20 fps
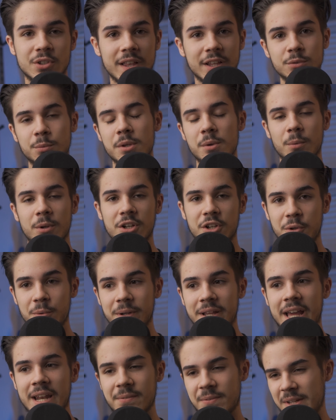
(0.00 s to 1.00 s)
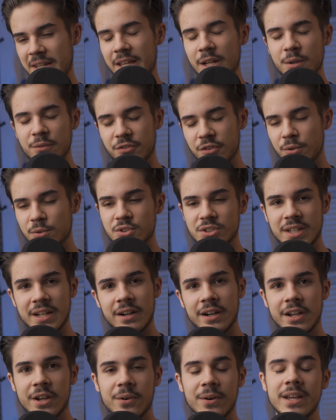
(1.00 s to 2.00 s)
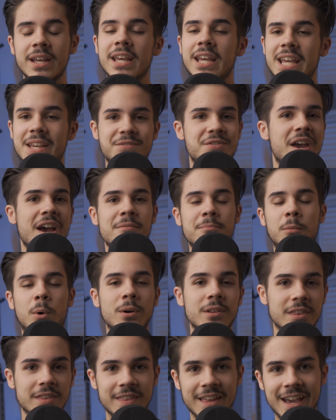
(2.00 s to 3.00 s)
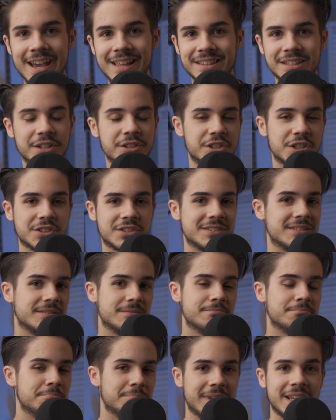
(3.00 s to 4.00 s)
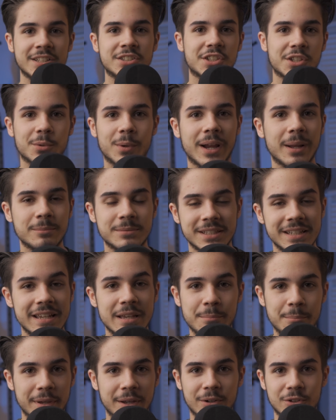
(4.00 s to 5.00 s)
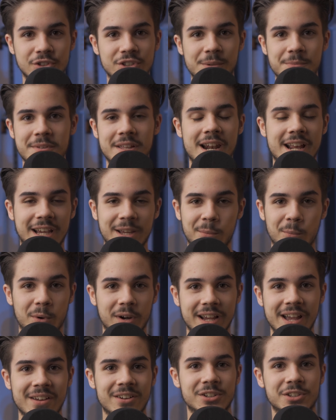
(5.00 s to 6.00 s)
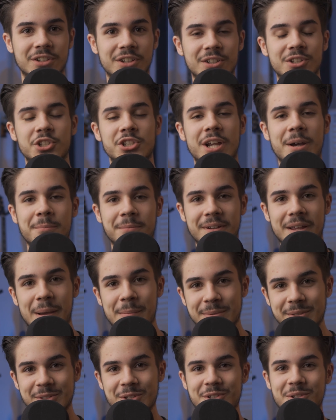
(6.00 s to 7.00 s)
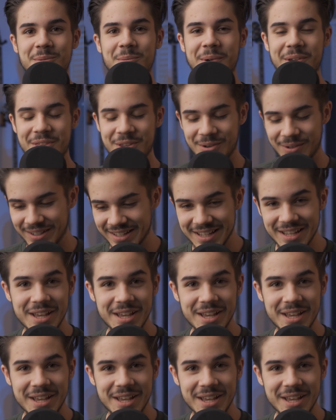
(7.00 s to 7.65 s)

So that's what you want to do in kind of an interview scenario. If you have more than that, then just Instagram DM me or something. I can work out a good composition with you.